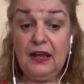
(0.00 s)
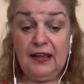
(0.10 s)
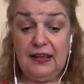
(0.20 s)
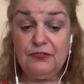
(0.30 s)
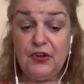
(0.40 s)

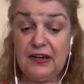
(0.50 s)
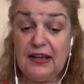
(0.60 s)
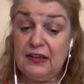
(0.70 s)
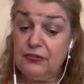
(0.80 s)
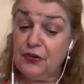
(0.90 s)
even
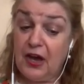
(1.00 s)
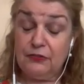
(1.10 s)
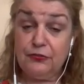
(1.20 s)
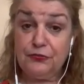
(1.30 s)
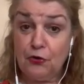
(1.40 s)
if
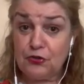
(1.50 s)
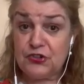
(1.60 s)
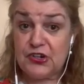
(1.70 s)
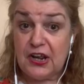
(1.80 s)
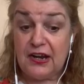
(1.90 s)

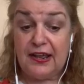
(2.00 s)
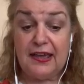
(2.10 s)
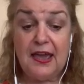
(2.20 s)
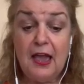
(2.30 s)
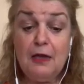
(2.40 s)

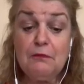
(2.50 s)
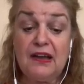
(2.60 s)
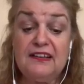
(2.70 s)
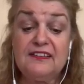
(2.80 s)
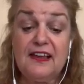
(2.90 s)
unfortunately
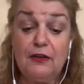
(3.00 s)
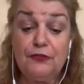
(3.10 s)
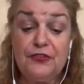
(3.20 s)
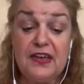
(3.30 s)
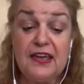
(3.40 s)
my
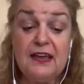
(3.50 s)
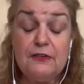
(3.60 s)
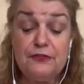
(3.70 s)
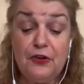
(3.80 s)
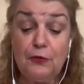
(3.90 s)
selfie
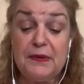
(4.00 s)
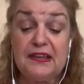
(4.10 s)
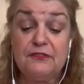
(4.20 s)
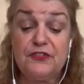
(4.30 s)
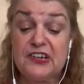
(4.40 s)

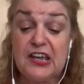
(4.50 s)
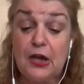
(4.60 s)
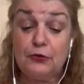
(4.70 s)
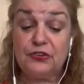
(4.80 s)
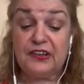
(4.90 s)
filming
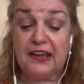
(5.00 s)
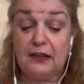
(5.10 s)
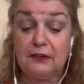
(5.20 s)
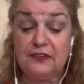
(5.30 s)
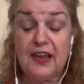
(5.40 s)
video
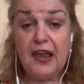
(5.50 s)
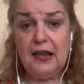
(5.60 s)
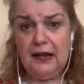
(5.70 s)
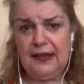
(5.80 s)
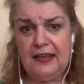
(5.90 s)
skills
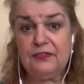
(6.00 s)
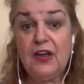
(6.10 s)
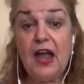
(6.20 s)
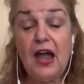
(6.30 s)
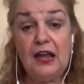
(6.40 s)
leave
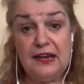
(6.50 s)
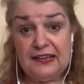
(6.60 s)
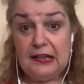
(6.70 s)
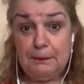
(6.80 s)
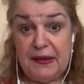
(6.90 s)
a
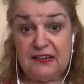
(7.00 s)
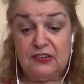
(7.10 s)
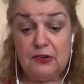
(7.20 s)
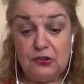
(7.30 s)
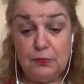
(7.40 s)
little
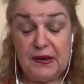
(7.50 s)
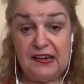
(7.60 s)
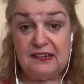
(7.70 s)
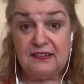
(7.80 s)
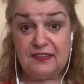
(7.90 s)
bit to
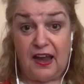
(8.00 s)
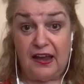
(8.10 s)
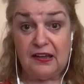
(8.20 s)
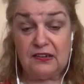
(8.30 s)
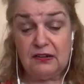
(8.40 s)
be
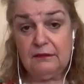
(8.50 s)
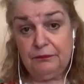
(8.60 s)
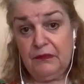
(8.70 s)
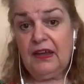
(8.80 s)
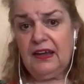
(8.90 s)
desired.
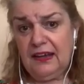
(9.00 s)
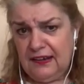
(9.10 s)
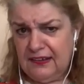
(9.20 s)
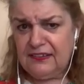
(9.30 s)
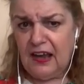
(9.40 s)

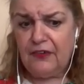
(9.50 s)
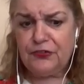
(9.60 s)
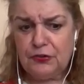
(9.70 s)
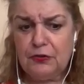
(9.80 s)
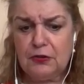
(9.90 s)
It is,
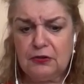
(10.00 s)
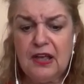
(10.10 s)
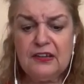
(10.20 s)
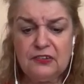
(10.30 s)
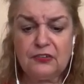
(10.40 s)
after all,
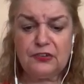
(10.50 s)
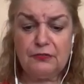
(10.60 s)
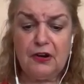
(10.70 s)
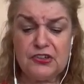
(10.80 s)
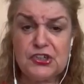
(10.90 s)
Dr.
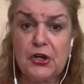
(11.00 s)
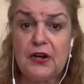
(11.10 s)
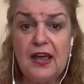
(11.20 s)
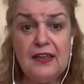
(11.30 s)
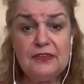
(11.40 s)

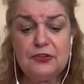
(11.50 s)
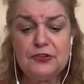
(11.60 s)
Roychand, the